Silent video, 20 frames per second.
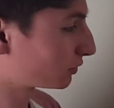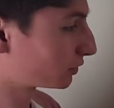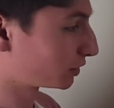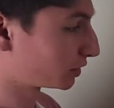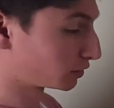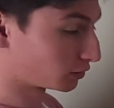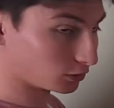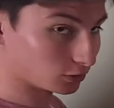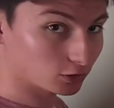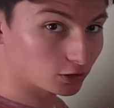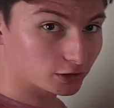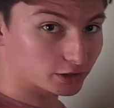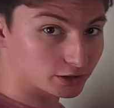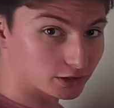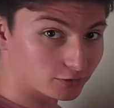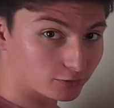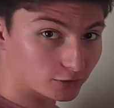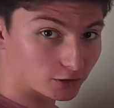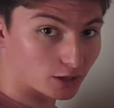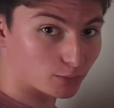It'll look
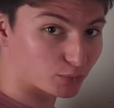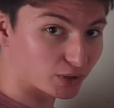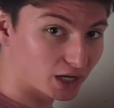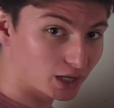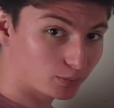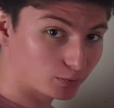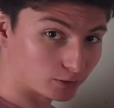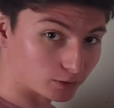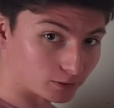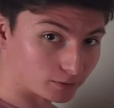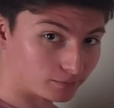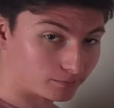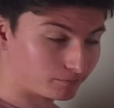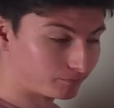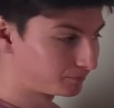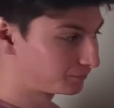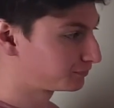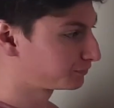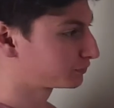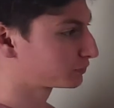different on paper,
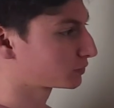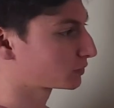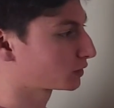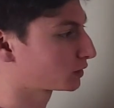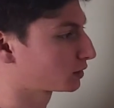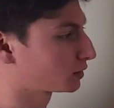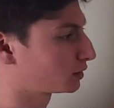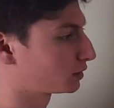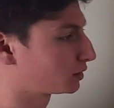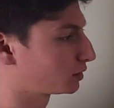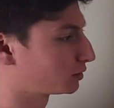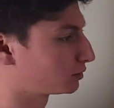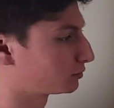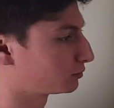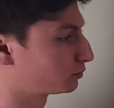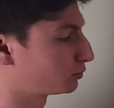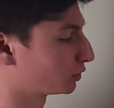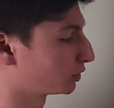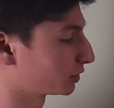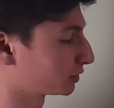
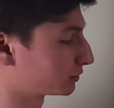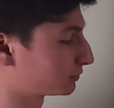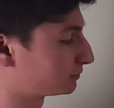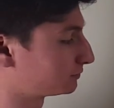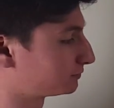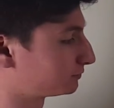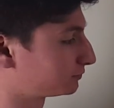but